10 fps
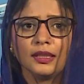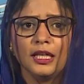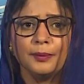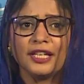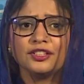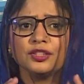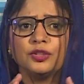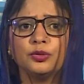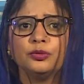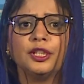Imagine
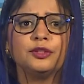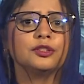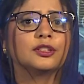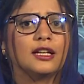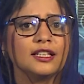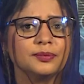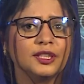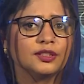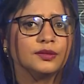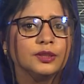you and your
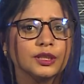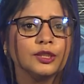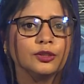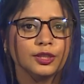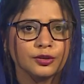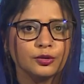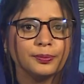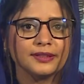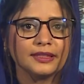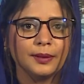classmates are working on a group
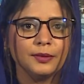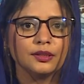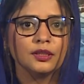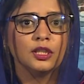assignment